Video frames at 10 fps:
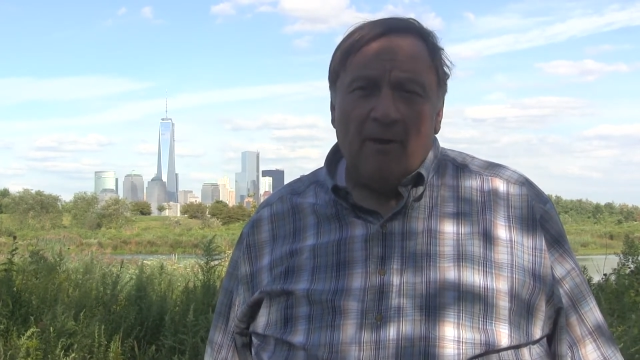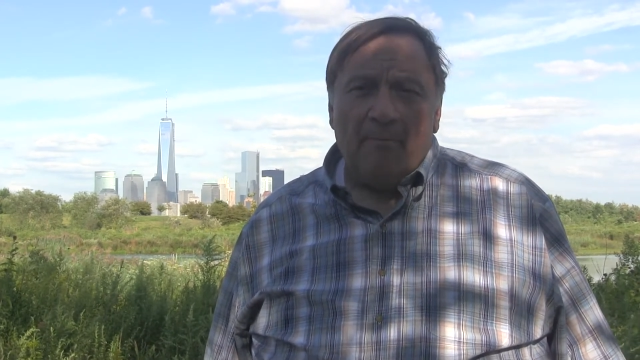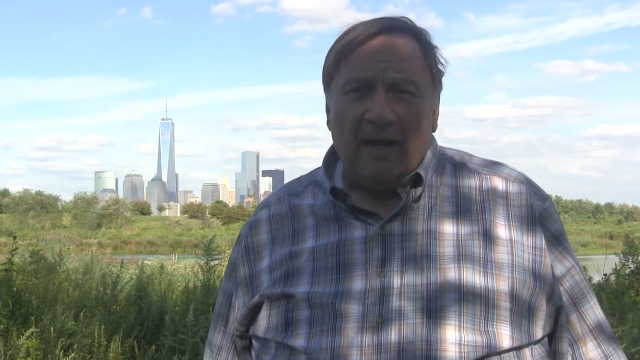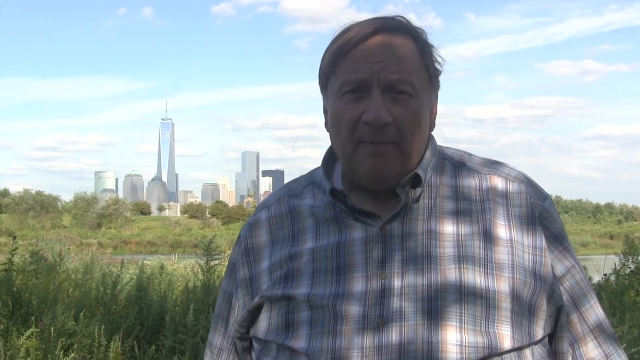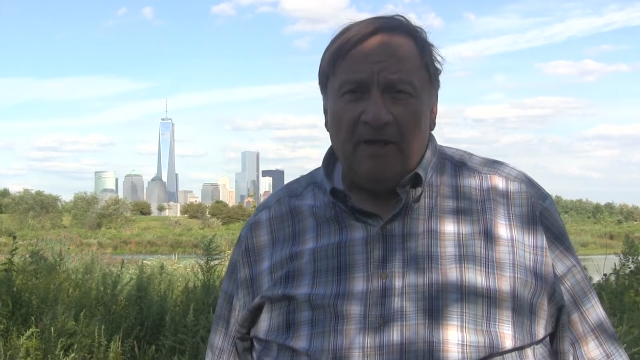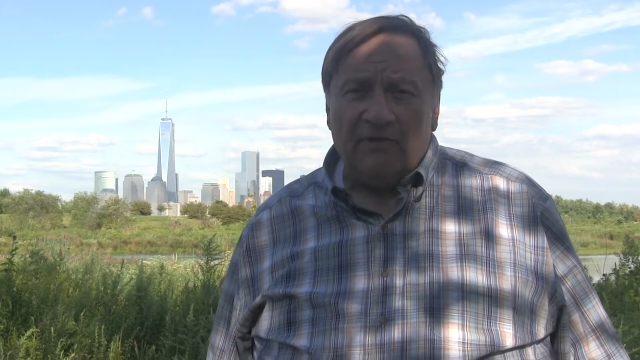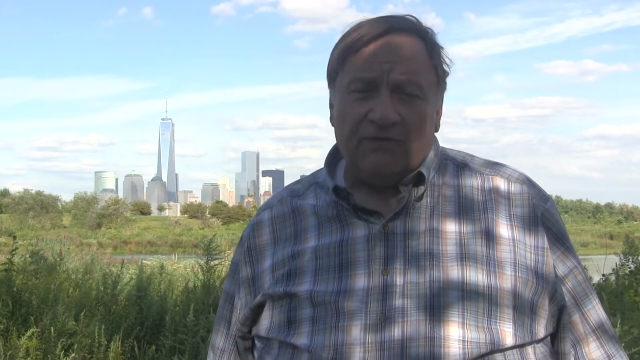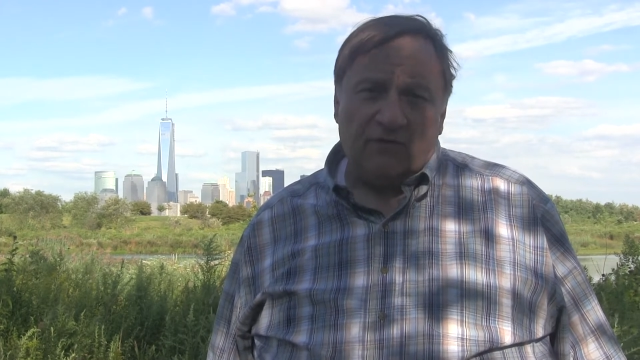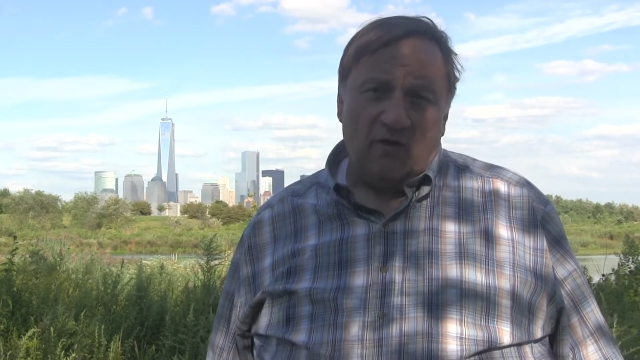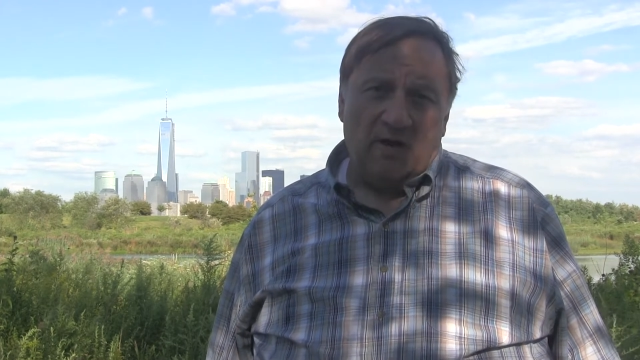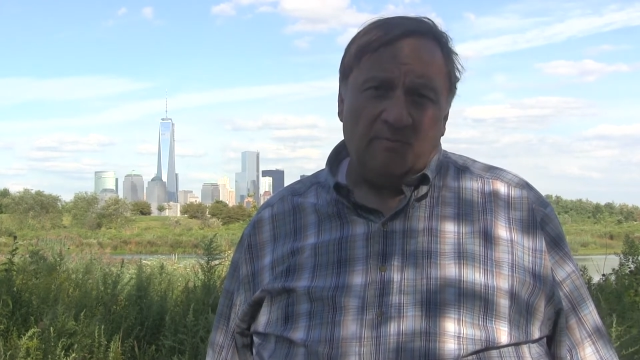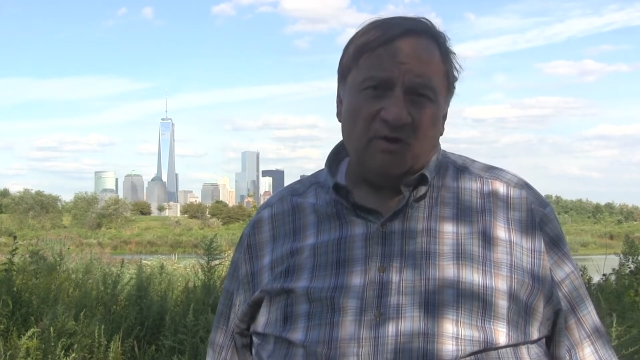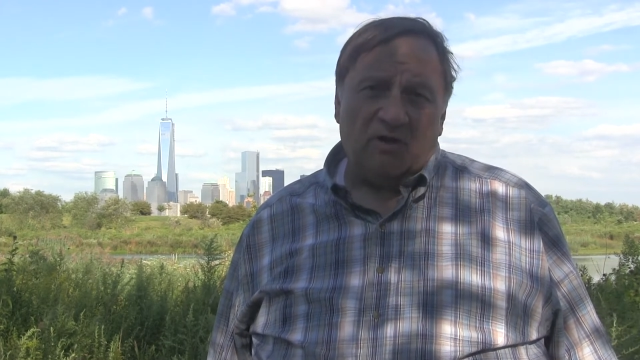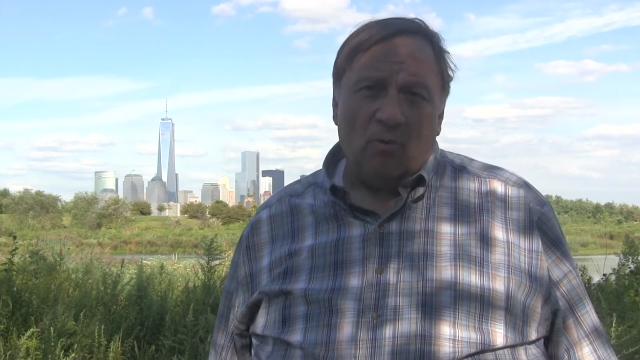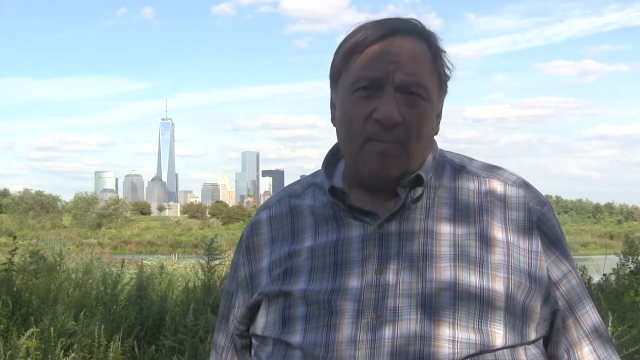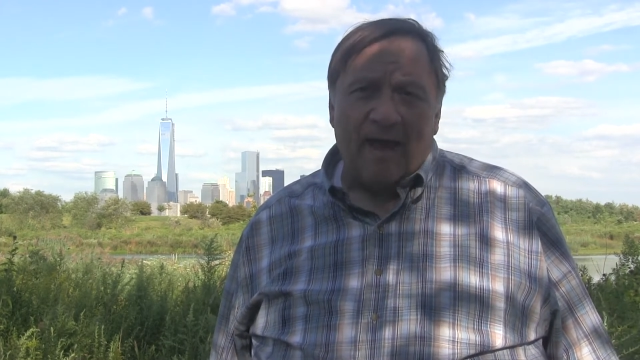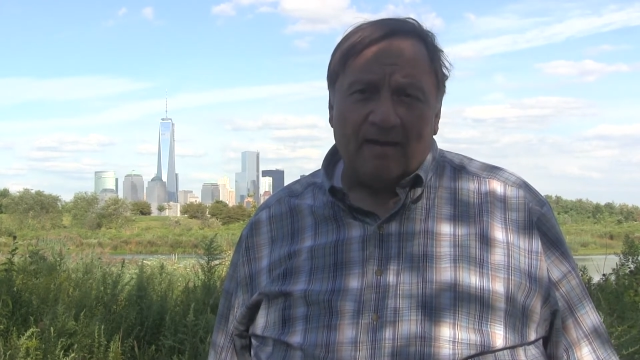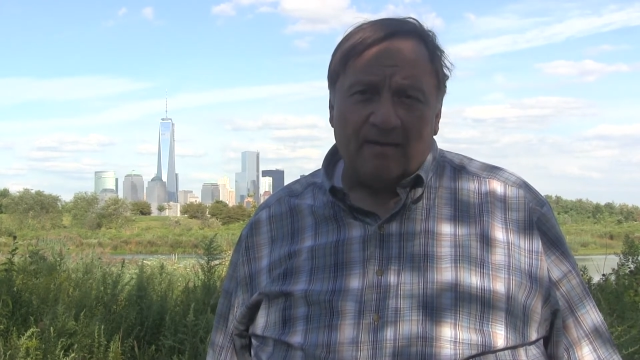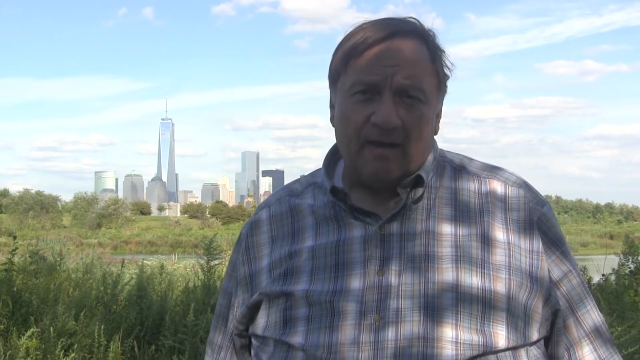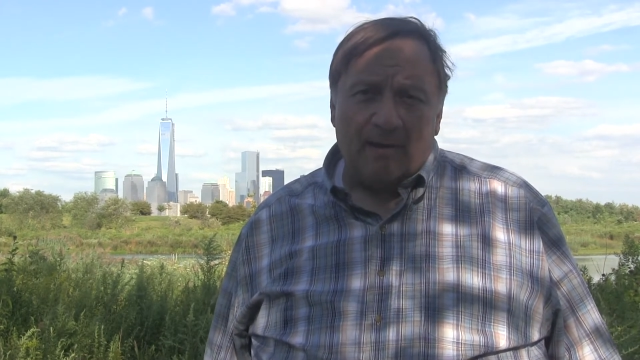Maybe it's time to go
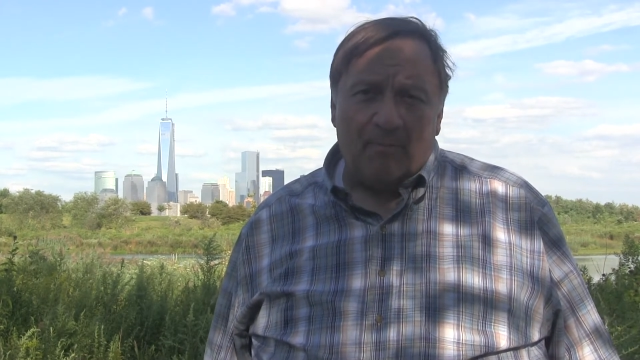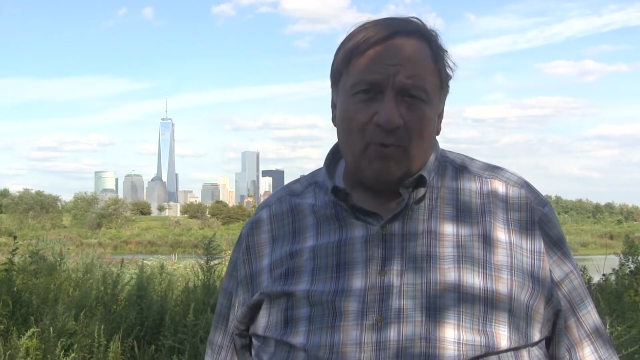back to that